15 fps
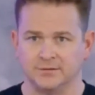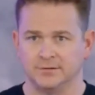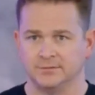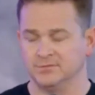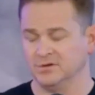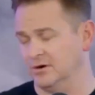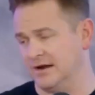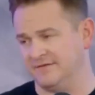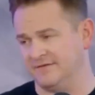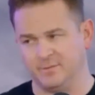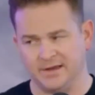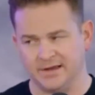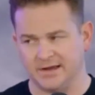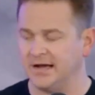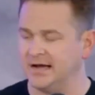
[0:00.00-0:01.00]
You don't have to be
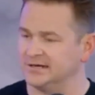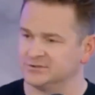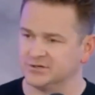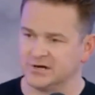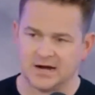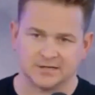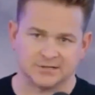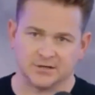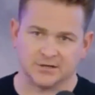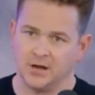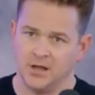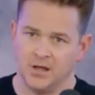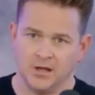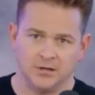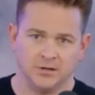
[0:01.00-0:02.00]
a contractor.
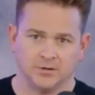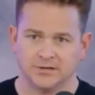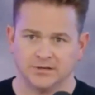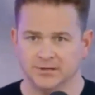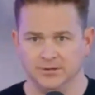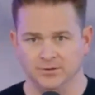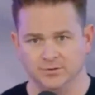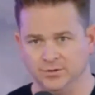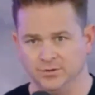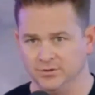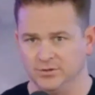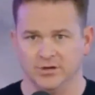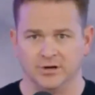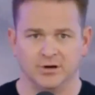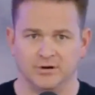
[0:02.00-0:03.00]
You can,
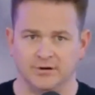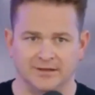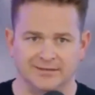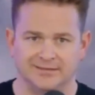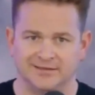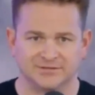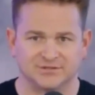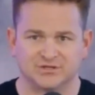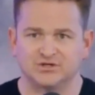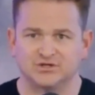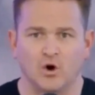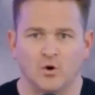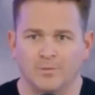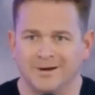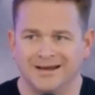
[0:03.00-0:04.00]
you don't, there's
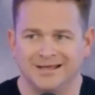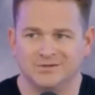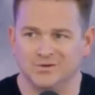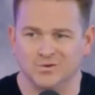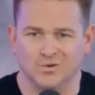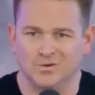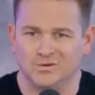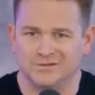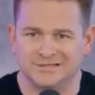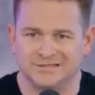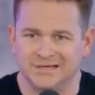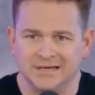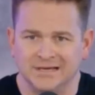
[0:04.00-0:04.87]
so many tools